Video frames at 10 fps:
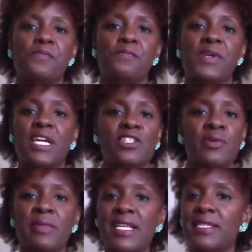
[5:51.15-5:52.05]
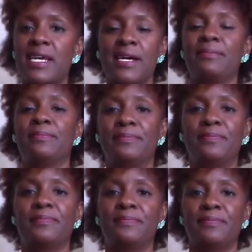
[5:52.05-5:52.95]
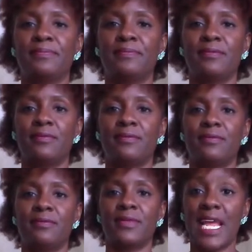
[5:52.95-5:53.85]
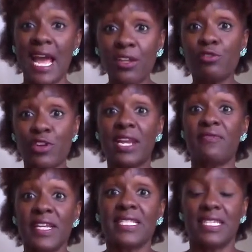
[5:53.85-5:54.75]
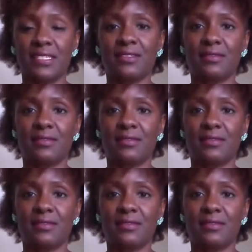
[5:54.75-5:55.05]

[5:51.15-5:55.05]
Because you've been messing up. Now you're trying to fix it.